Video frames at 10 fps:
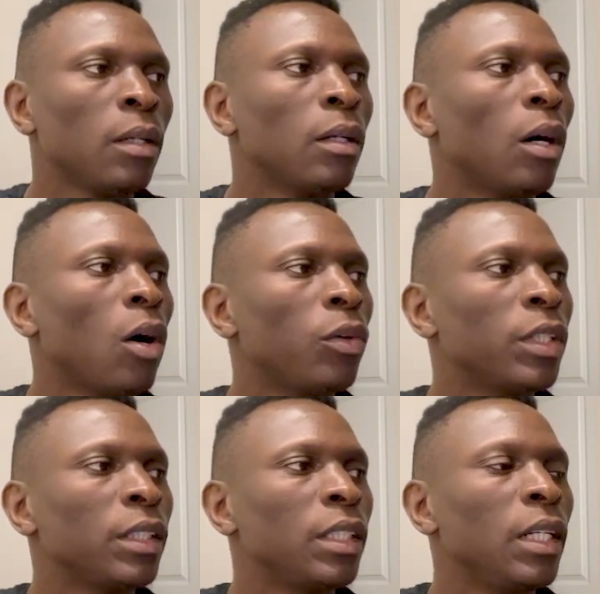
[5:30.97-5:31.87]
or
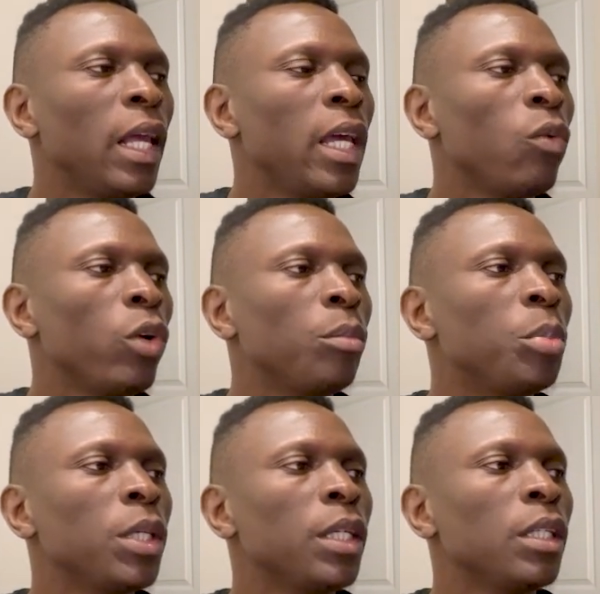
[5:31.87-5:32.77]
the delay will
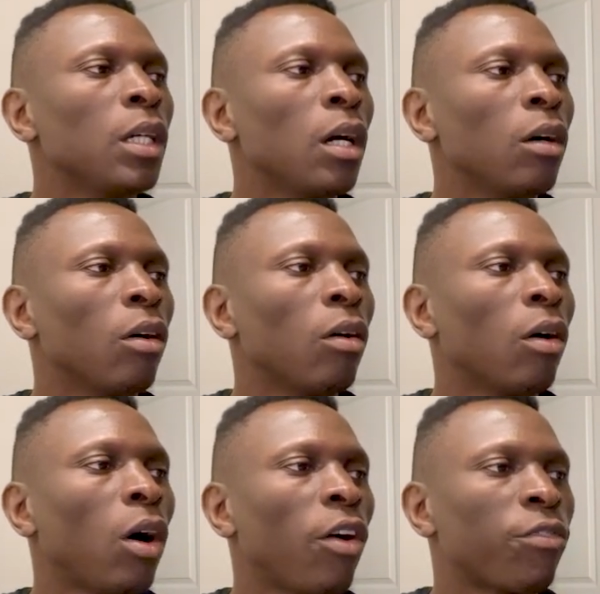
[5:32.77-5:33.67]
be
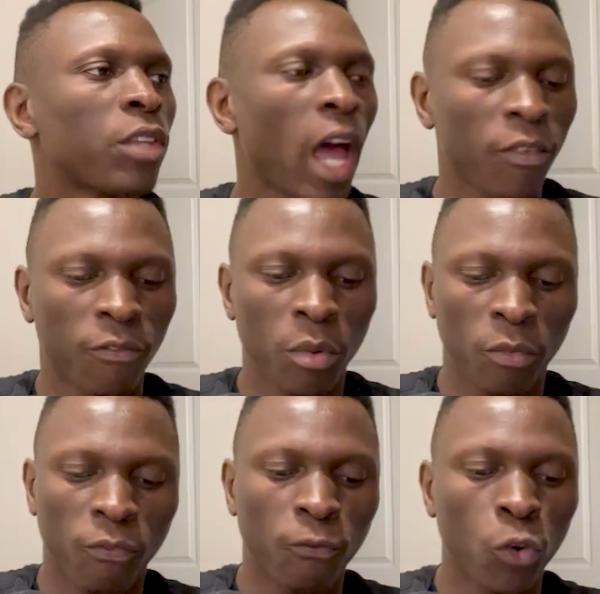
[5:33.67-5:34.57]
of type
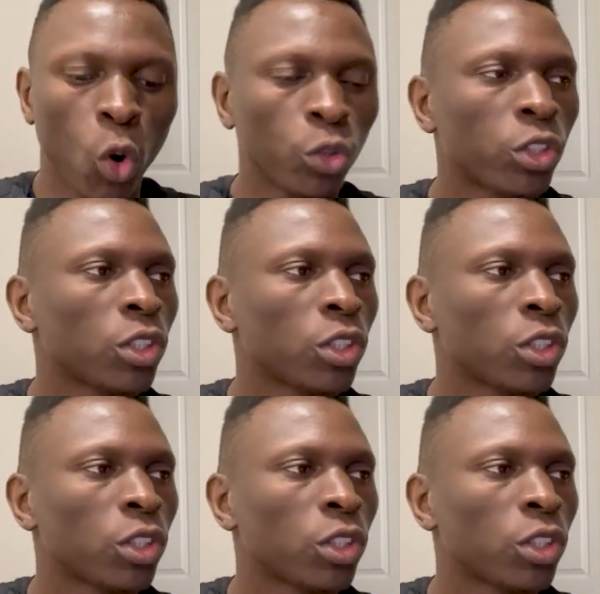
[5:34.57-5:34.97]
float.